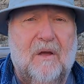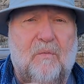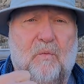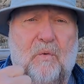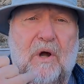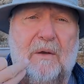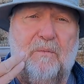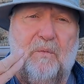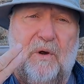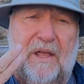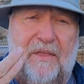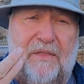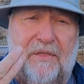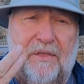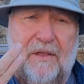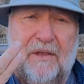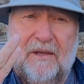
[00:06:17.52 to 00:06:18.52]
one
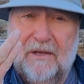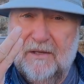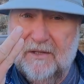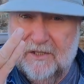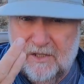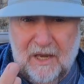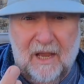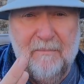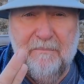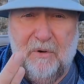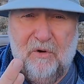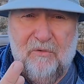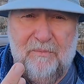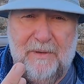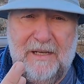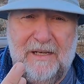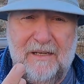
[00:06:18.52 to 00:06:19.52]
with some
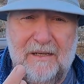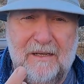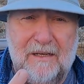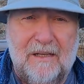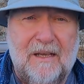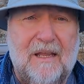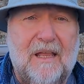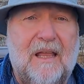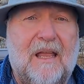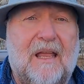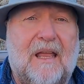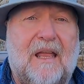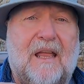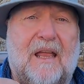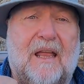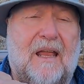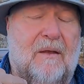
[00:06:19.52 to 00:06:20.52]
movement,
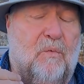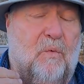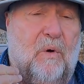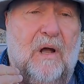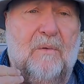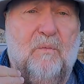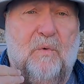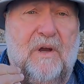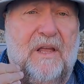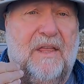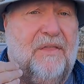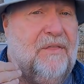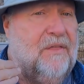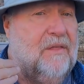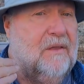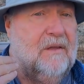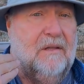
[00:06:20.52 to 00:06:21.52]
and one
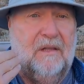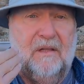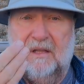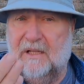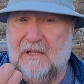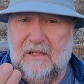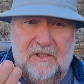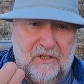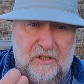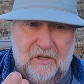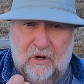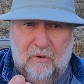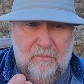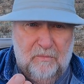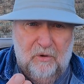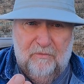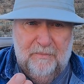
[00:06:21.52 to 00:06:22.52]
with little to
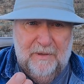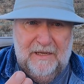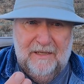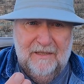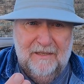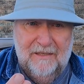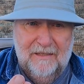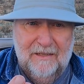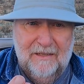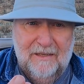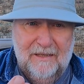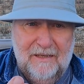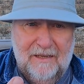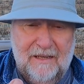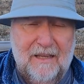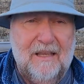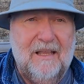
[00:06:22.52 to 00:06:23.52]
no movement.
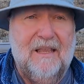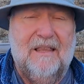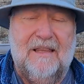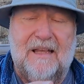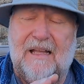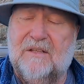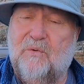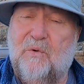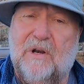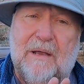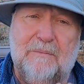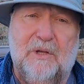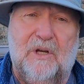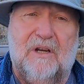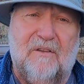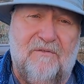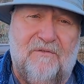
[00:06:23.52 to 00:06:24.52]
That's what
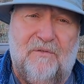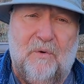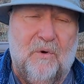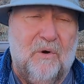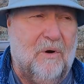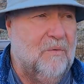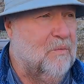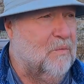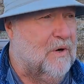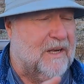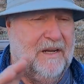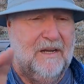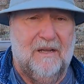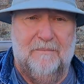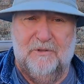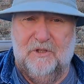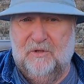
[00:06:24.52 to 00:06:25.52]
I'm looking for when
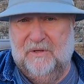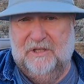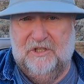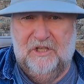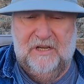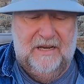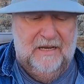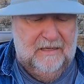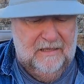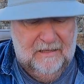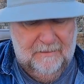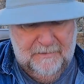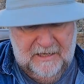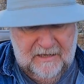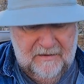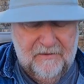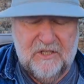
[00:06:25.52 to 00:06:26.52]
it comes to a jig. Now,
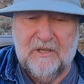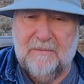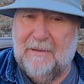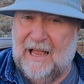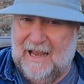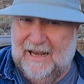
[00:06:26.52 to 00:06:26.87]
let me give you some